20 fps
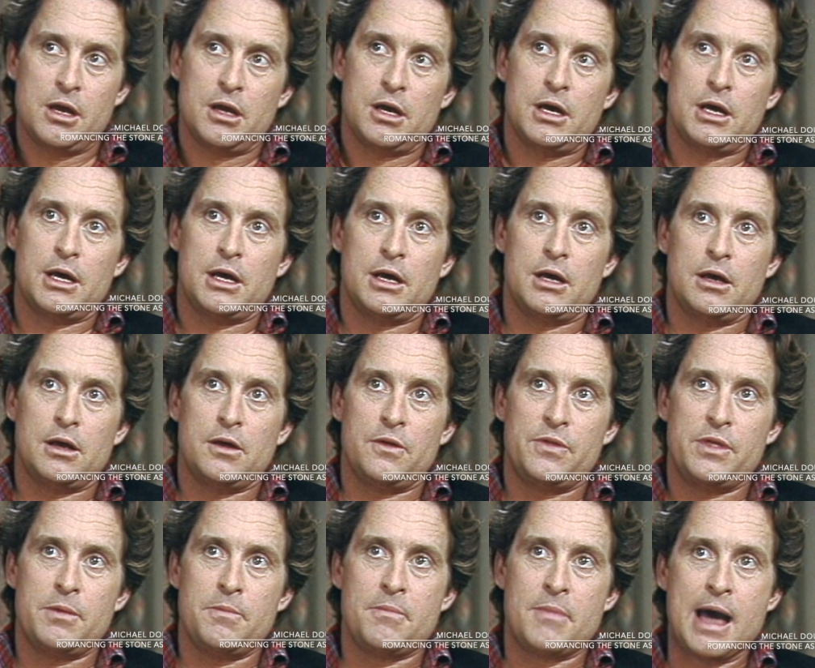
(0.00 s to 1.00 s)

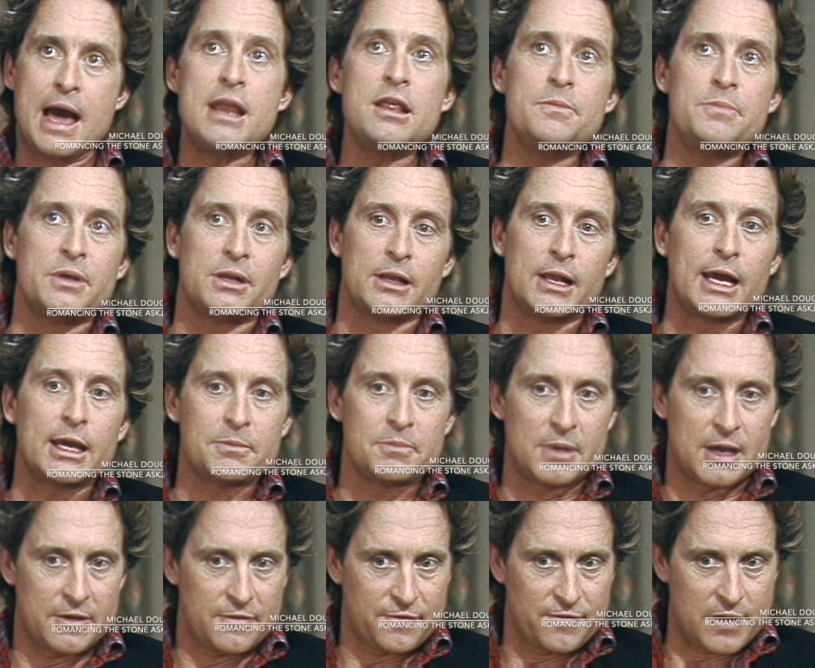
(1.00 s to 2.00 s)
that might have been like
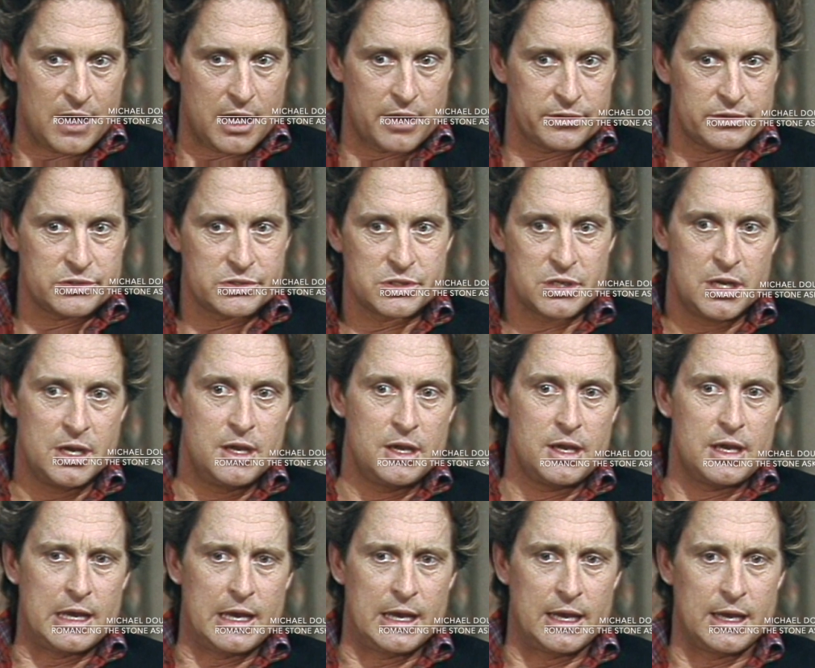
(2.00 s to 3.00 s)
my father's
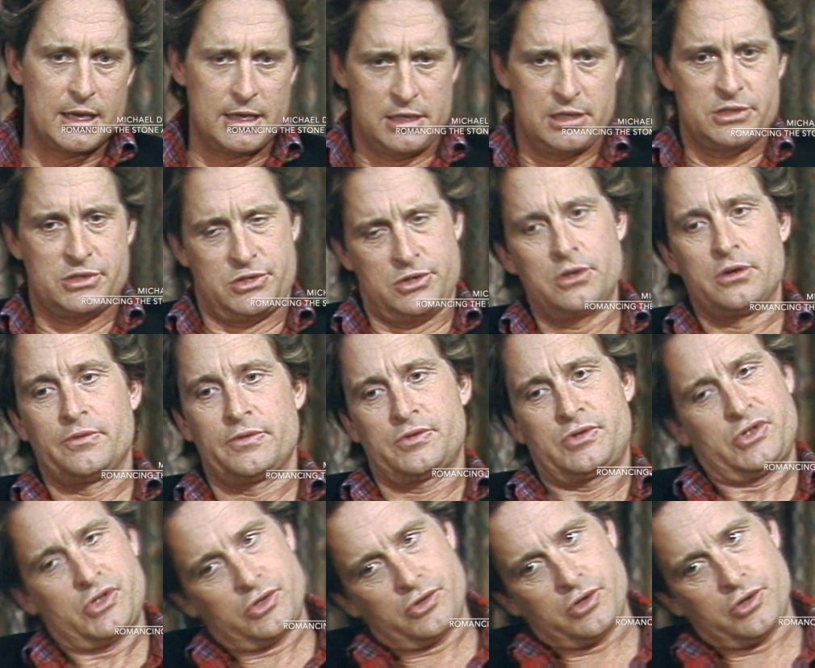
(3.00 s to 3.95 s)
in a sort of